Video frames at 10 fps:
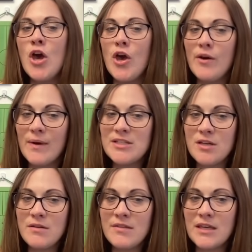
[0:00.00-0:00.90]
who I
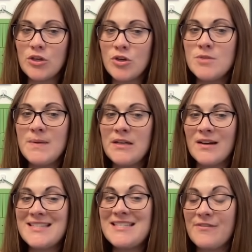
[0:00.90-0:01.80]
do think could be
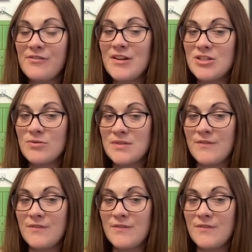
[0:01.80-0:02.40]
nice differentials